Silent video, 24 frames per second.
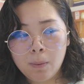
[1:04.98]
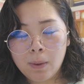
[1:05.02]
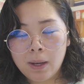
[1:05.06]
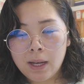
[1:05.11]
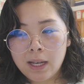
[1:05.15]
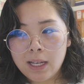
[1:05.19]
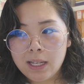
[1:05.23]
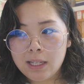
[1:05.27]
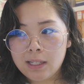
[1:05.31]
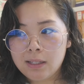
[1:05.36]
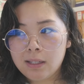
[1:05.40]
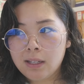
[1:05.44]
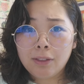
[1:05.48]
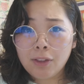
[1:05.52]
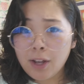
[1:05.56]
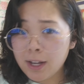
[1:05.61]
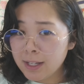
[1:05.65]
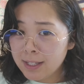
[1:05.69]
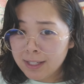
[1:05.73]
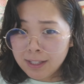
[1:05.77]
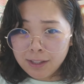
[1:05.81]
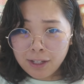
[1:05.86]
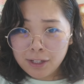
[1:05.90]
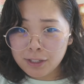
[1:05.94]
wise.
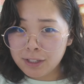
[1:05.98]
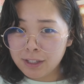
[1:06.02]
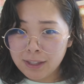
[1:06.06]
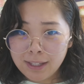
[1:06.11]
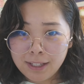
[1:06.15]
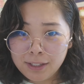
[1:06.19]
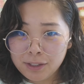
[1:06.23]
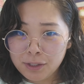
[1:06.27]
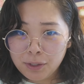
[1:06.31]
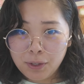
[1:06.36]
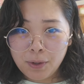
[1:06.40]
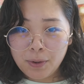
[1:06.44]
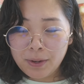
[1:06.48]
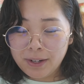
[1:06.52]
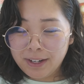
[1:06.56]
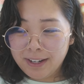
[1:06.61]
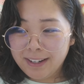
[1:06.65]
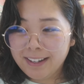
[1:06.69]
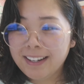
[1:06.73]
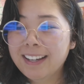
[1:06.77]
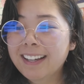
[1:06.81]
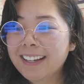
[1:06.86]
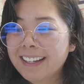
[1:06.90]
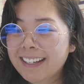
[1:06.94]
Lots and lots of things are going
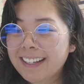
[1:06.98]
on.